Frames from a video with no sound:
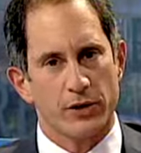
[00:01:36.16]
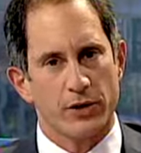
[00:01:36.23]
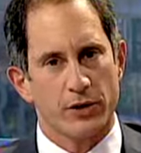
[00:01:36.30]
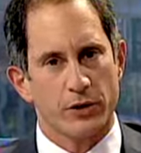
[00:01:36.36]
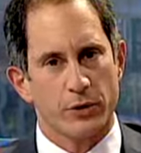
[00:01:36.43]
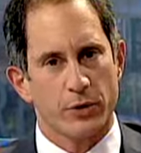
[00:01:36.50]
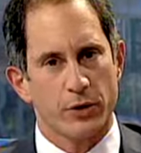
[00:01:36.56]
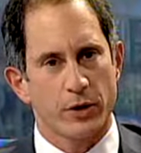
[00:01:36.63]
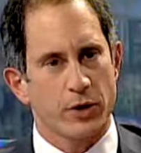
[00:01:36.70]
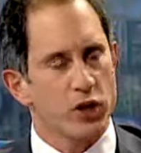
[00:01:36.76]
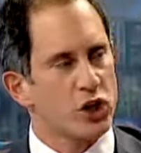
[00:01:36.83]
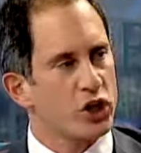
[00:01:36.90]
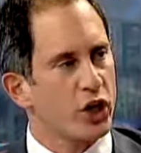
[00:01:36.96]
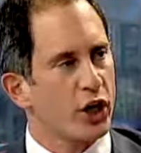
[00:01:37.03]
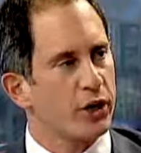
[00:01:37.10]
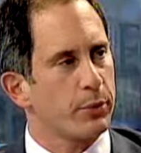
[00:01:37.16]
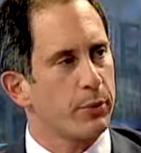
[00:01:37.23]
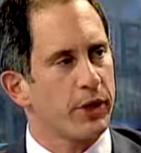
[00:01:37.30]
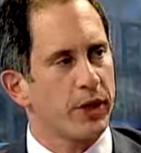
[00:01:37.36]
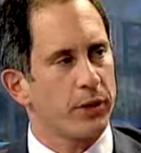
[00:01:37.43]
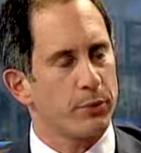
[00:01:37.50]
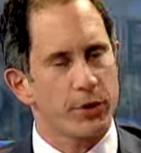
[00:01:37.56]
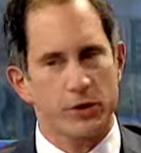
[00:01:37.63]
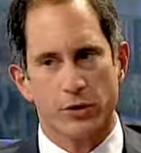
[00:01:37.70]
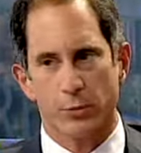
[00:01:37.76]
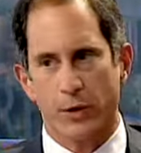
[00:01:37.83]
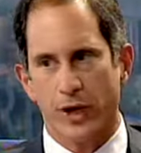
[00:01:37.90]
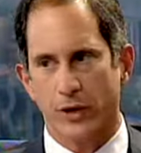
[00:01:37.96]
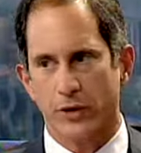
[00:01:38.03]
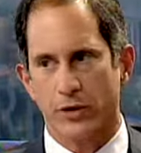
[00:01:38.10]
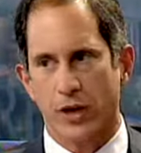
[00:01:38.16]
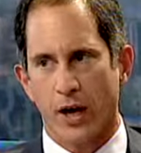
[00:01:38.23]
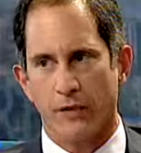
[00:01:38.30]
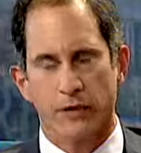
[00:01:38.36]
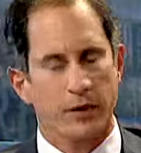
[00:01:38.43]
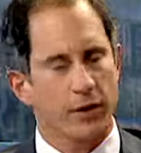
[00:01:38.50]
to shun me, Mr. Microsoft.